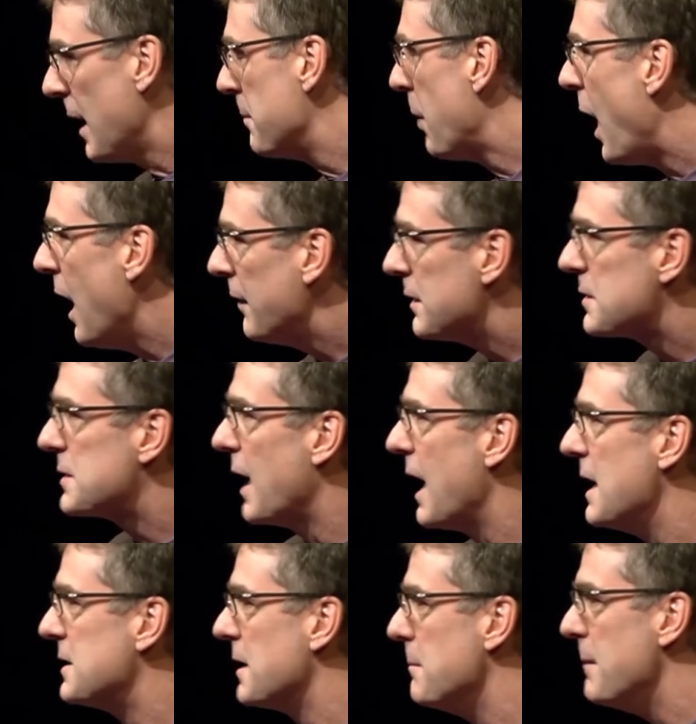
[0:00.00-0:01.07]
he
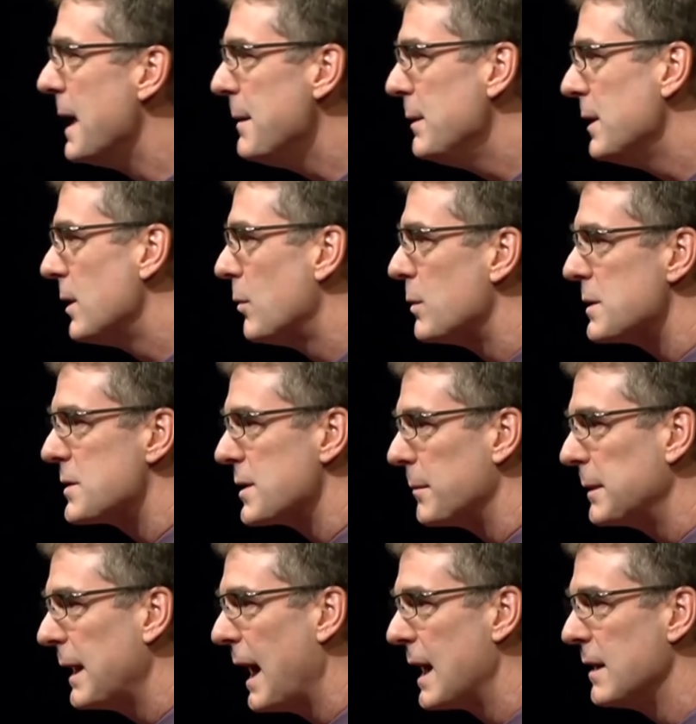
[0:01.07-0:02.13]
hypothesized that maybe there was
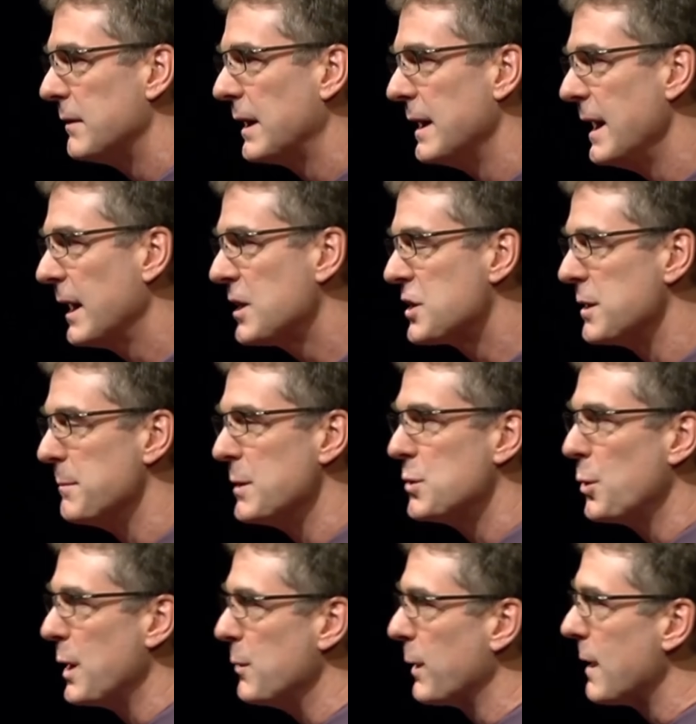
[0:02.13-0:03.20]
some kind of connection
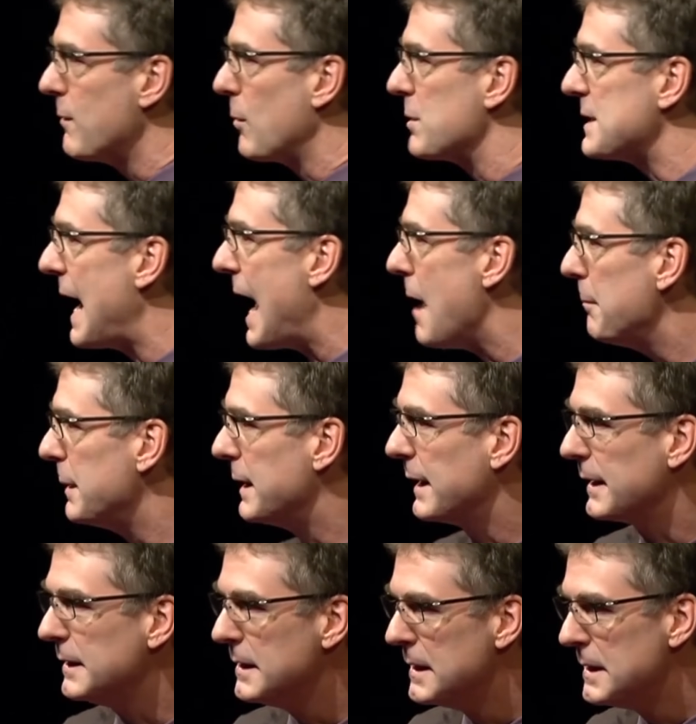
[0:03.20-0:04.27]
between whatever was
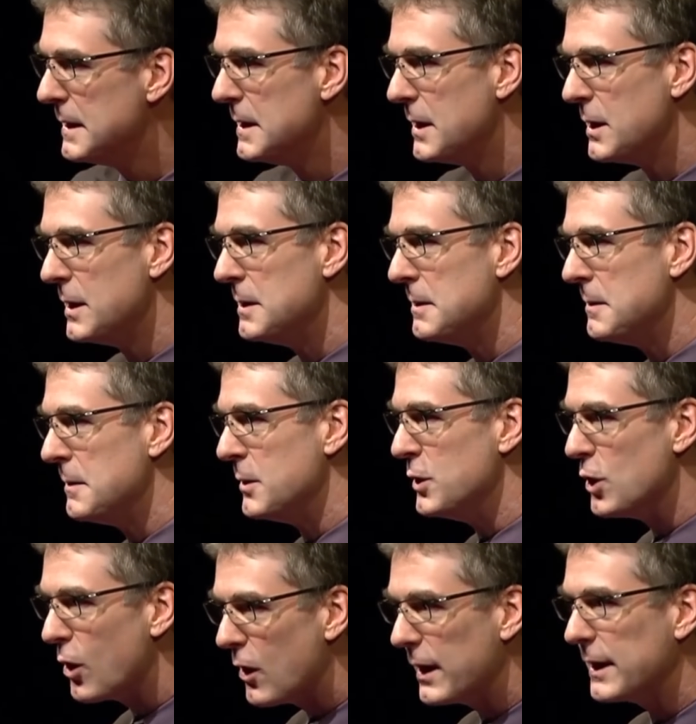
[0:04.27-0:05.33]
happening
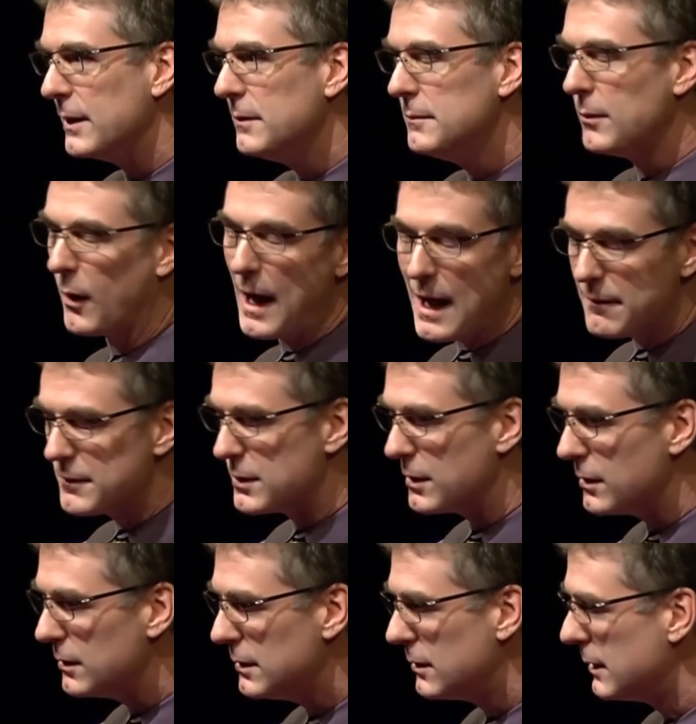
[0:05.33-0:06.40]
during or
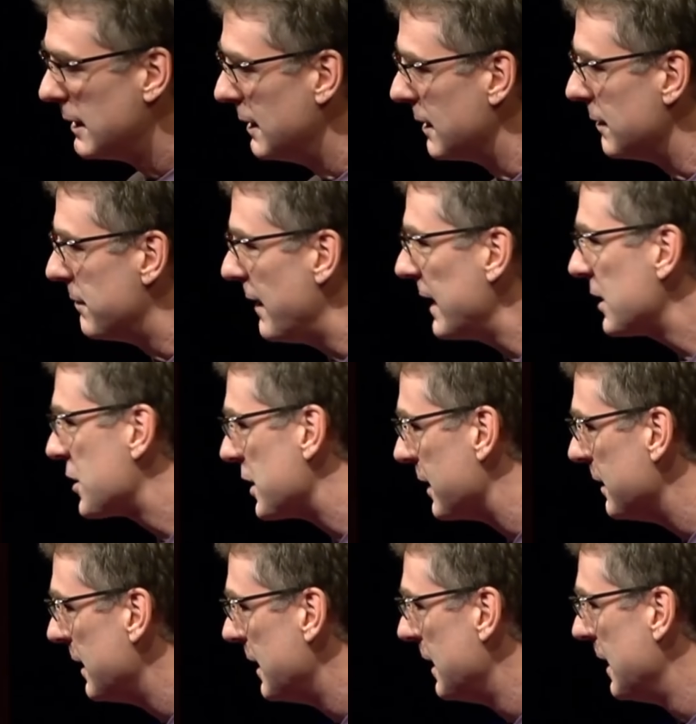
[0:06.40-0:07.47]
after an
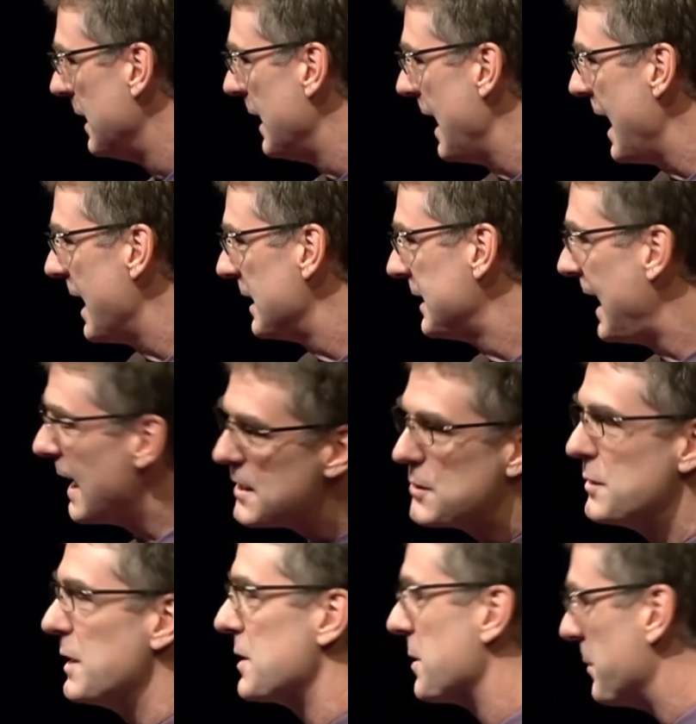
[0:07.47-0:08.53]
infection and
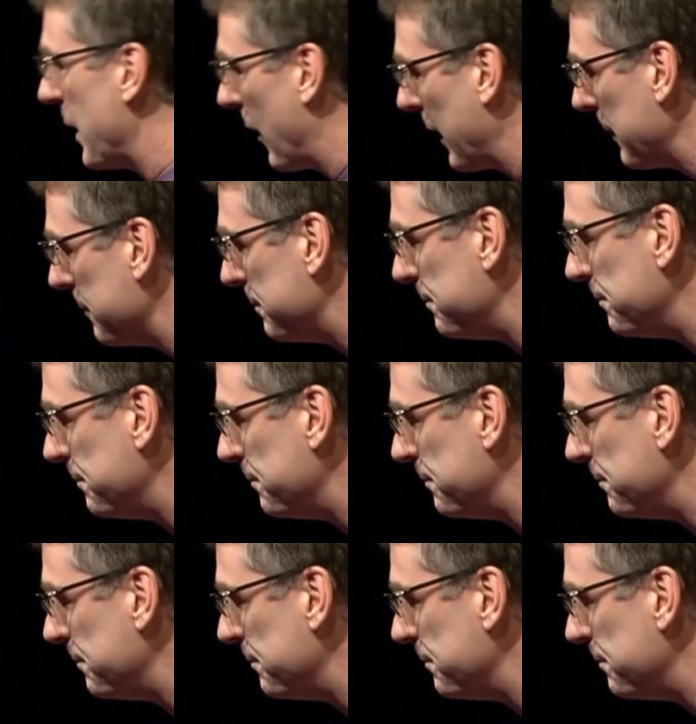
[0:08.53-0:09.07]
cancer disappearing.